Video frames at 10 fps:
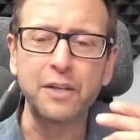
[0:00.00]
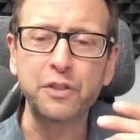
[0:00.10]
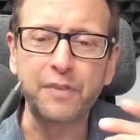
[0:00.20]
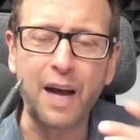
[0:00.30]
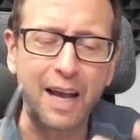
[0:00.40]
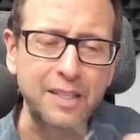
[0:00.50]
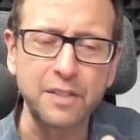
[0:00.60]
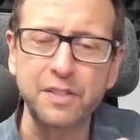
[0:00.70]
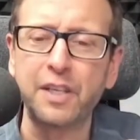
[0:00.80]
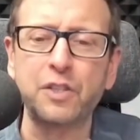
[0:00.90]
You've got
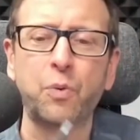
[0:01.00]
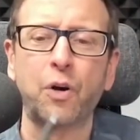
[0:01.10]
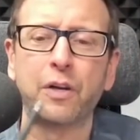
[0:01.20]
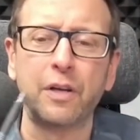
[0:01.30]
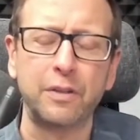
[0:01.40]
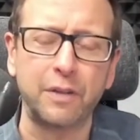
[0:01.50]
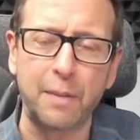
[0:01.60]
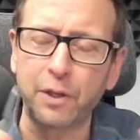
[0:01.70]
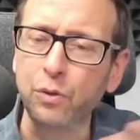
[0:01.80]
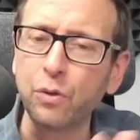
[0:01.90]
Esselstyn's work. You've
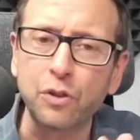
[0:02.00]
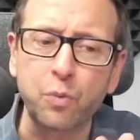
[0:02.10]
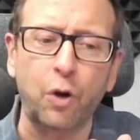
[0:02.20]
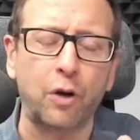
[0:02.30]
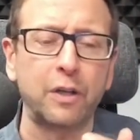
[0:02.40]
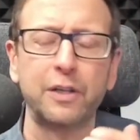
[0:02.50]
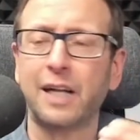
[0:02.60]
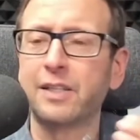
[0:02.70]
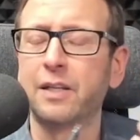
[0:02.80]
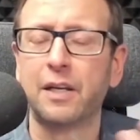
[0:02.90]
got McDougall's work. You've
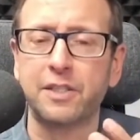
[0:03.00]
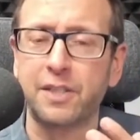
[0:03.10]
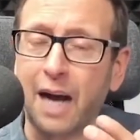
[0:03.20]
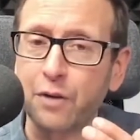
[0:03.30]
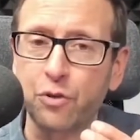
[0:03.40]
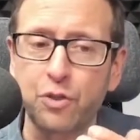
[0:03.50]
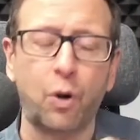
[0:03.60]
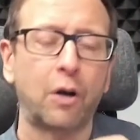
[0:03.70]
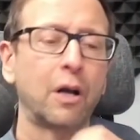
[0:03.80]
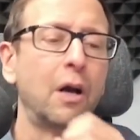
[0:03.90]
got Sinatra's
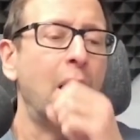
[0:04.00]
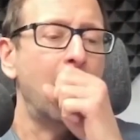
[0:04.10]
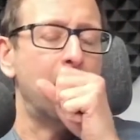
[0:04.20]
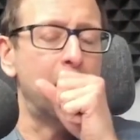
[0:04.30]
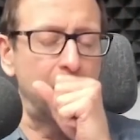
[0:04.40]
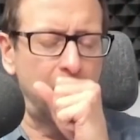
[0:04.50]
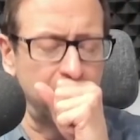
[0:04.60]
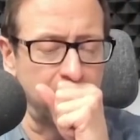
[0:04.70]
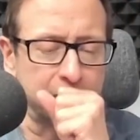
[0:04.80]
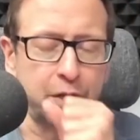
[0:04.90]
work.
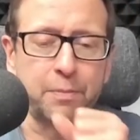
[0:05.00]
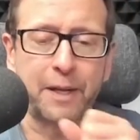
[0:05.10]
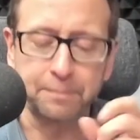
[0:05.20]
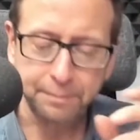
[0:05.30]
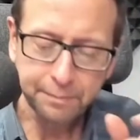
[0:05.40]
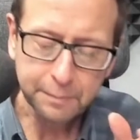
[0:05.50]
Excuse me.